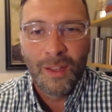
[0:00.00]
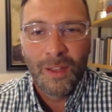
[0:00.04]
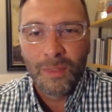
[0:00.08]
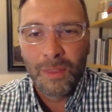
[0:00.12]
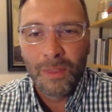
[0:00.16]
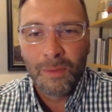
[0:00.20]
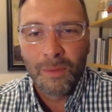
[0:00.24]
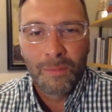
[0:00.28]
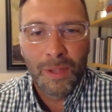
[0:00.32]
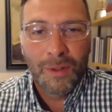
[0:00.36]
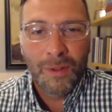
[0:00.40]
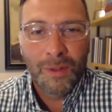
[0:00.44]

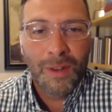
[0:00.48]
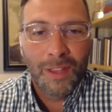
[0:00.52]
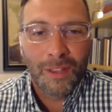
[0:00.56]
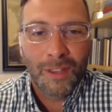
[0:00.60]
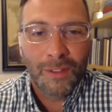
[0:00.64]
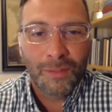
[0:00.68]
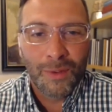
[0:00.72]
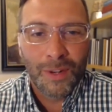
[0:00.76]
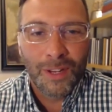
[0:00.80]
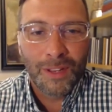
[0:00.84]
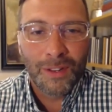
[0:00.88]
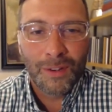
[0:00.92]
Right. The beauty
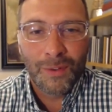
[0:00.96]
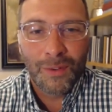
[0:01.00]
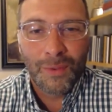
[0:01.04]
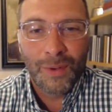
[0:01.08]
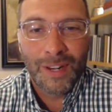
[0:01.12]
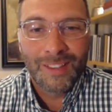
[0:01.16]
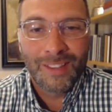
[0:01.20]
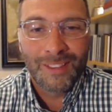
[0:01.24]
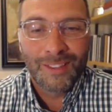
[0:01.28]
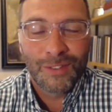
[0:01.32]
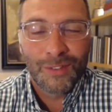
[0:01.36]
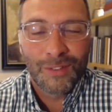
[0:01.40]
is when it
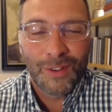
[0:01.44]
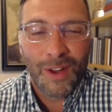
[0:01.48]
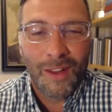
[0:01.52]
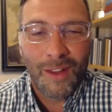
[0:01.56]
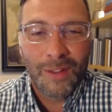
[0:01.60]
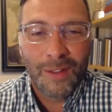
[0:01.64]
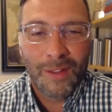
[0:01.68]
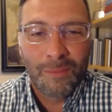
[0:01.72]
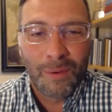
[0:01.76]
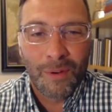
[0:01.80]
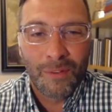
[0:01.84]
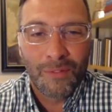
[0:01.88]
when it's
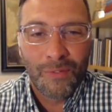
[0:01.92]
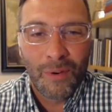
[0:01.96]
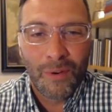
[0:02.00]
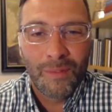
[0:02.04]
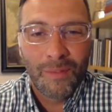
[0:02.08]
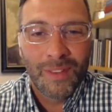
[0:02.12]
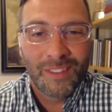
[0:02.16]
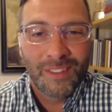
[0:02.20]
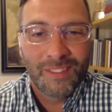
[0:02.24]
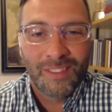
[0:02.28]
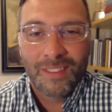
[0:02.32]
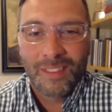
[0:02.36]
driving
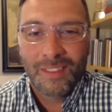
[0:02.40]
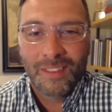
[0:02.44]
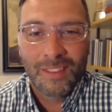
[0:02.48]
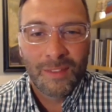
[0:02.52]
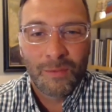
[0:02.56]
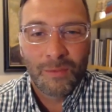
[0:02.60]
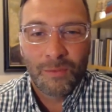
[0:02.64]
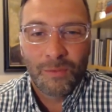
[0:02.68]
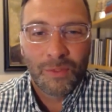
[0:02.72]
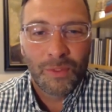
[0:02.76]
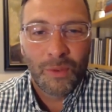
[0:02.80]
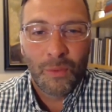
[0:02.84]
performance,
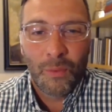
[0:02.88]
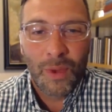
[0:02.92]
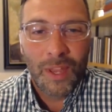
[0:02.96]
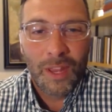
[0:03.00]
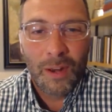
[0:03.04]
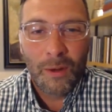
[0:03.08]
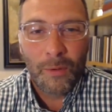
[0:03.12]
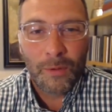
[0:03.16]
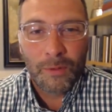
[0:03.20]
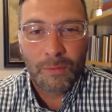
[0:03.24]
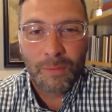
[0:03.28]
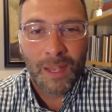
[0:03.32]
the the
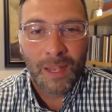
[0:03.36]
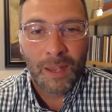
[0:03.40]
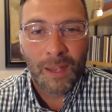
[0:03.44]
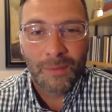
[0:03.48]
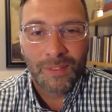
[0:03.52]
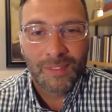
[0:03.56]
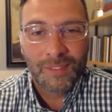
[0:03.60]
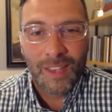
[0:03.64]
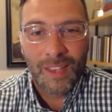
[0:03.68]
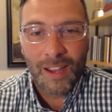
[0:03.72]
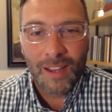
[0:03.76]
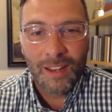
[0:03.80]
win almost
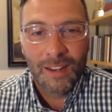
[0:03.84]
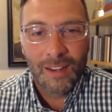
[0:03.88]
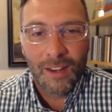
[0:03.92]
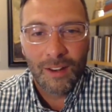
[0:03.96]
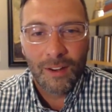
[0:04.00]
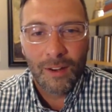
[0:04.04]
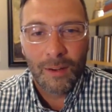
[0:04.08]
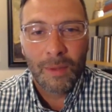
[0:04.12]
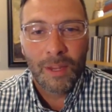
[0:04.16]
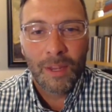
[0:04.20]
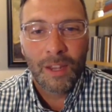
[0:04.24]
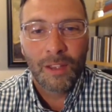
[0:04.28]
becomes
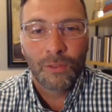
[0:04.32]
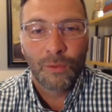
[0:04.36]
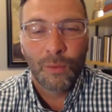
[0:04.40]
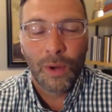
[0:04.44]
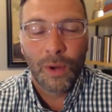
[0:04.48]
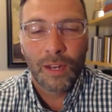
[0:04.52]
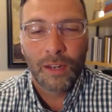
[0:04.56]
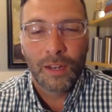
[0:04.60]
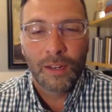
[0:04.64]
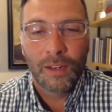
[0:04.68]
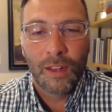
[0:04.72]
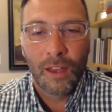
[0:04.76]
secondary because
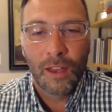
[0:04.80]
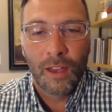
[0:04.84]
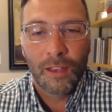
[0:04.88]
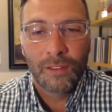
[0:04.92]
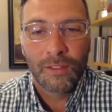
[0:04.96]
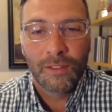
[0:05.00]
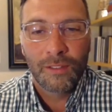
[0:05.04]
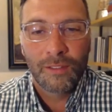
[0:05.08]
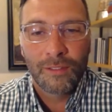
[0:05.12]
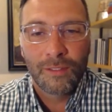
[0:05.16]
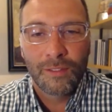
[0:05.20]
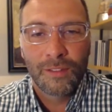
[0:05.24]
what it
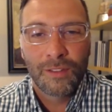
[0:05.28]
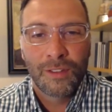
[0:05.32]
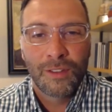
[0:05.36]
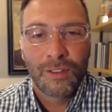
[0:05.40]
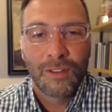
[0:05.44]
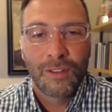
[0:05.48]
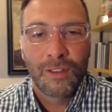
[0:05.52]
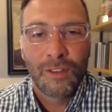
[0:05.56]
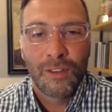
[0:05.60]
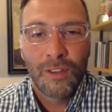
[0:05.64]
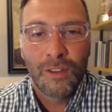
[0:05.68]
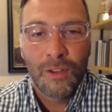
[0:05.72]
does to
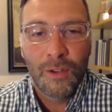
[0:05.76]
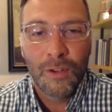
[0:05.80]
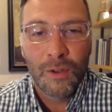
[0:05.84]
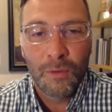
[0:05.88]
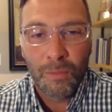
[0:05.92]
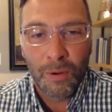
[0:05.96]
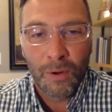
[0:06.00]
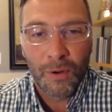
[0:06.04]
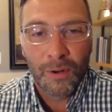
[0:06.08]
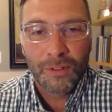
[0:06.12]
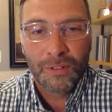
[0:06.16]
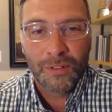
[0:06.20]
you
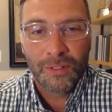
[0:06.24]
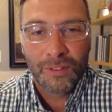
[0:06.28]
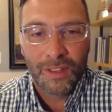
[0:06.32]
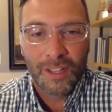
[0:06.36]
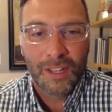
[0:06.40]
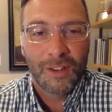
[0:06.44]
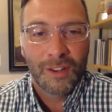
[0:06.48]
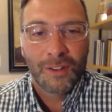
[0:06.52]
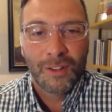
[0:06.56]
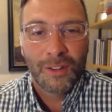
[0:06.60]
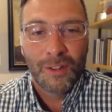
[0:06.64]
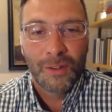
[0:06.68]

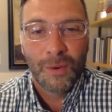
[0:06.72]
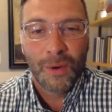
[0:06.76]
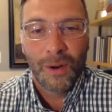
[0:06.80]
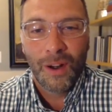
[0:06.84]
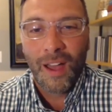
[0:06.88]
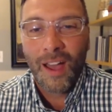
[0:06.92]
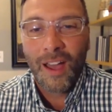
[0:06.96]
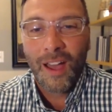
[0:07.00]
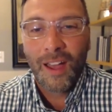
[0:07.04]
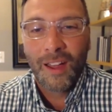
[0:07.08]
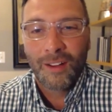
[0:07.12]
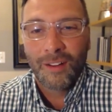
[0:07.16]
personally, or you or
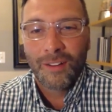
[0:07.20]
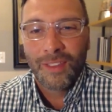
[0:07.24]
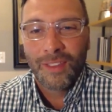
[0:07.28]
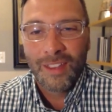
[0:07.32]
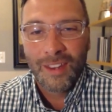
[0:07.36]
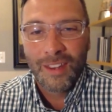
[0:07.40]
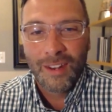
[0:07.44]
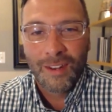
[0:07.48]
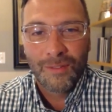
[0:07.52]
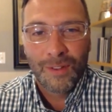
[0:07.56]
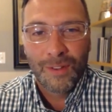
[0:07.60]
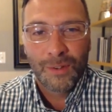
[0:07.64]
I, or
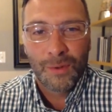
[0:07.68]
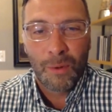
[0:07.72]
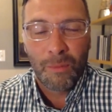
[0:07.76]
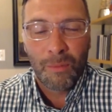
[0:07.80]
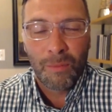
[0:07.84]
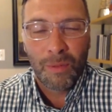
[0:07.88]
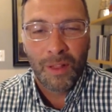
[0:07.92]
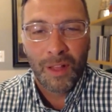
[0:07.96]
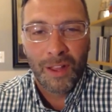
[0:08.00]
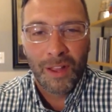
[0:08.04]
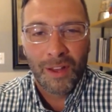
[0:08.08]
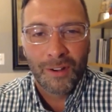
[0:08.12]
the individual
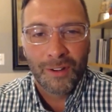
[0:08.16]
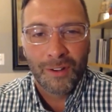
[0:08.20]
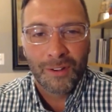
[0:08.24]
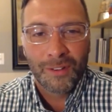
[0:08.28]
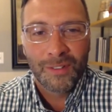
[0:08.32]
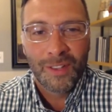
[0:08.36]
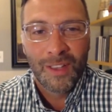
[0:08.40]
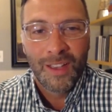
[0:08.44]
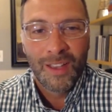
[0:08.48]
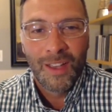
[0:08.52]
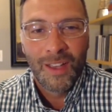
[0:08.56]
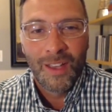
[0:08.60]

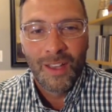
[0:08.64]
players,